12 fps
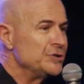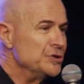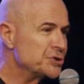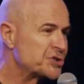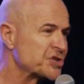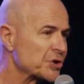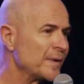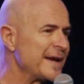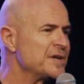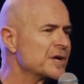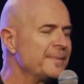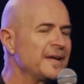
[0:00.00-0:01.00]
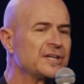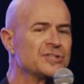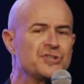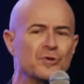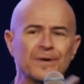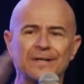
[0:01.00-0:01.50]
You surrender
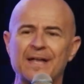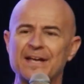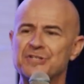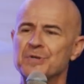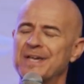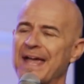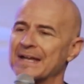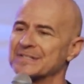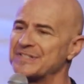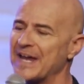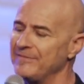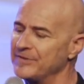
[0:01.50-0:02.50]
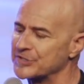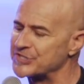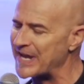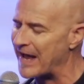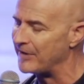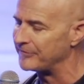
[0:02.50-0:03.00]
because you realize you can't save
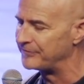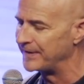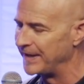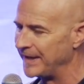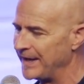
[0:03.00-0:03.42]
yourself,